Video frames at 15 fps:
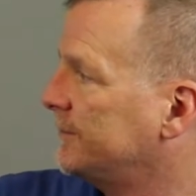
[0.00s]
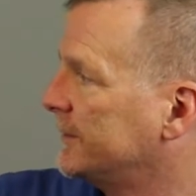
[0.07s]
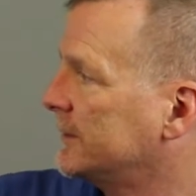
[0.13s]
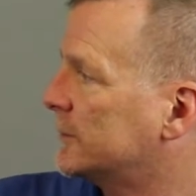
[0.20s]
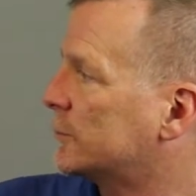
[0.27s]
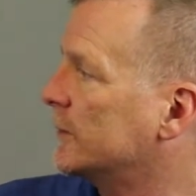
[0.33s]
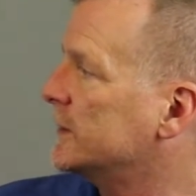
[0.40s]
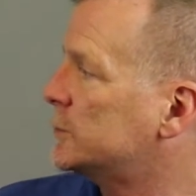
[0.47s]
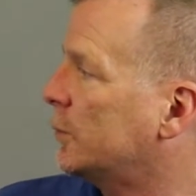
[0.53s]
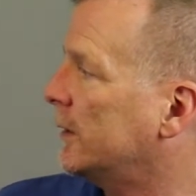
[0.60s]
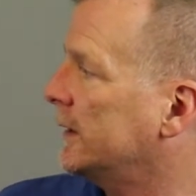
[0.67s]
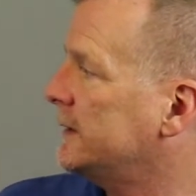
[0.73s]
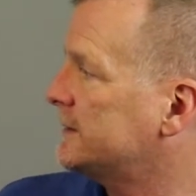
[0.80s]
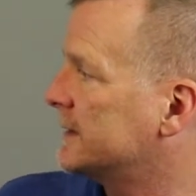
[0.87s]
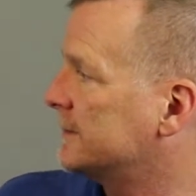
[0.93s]

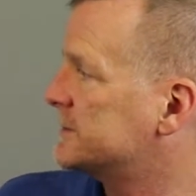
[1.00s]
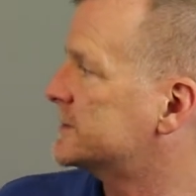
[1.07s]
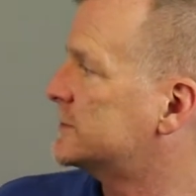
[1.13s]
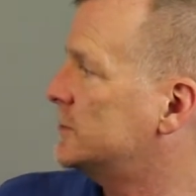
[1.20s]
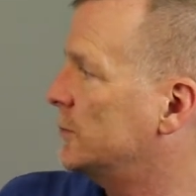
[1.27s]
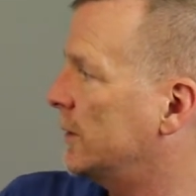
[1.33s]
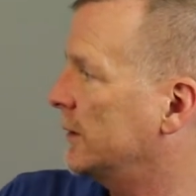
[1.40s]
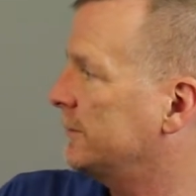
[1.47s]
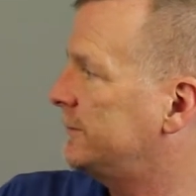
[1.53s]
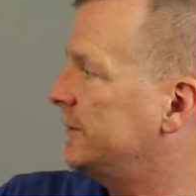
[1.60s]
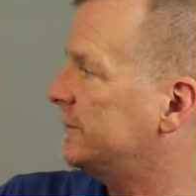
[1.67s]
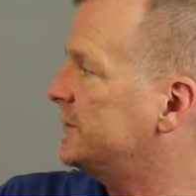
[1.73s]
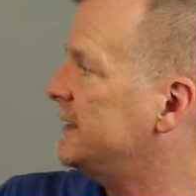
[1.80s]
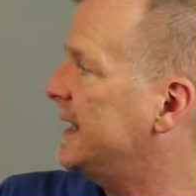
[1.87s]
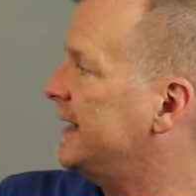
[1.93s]
$320 times
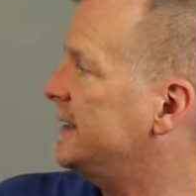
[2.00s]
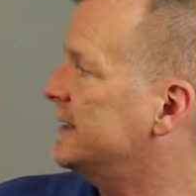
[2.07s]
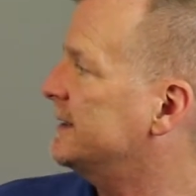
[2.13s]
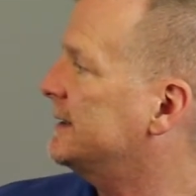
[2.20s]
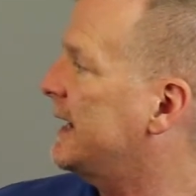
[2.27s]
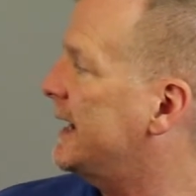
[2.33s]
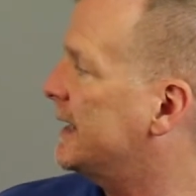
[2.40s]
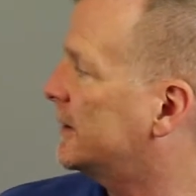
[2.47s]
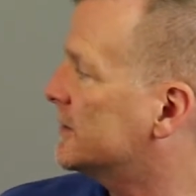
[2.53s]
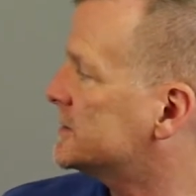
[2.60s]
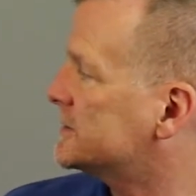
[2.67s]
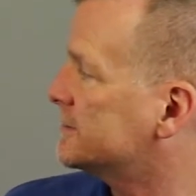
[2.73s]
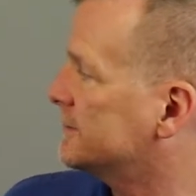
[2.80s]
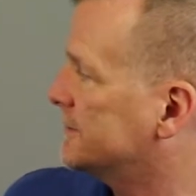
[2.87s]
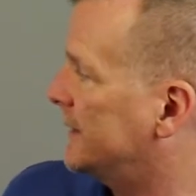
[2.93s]
258
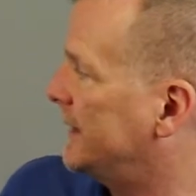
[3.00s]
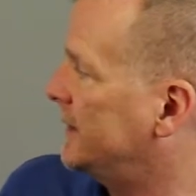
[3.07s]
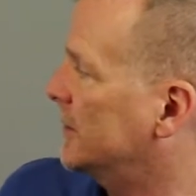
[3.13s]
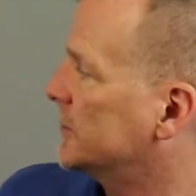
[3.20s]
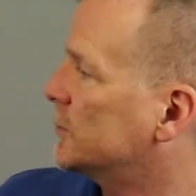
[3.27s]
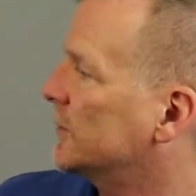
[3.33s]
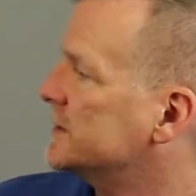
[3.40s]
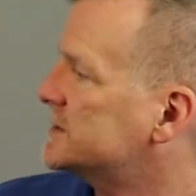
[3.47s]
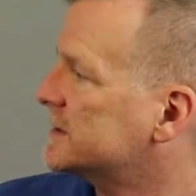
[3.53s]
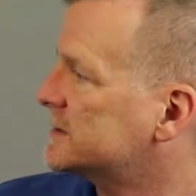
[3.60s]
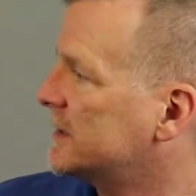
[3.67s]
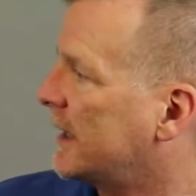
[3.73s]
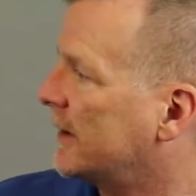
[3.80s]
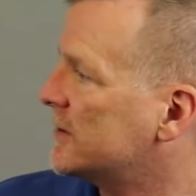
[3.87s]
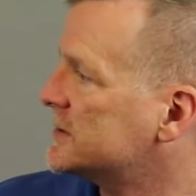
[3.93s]
acres,
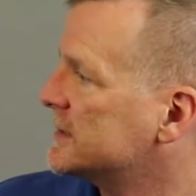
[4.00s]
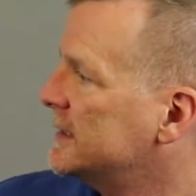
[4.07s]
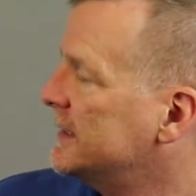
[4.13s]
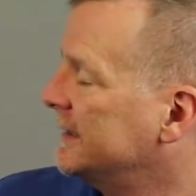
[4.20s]
$826.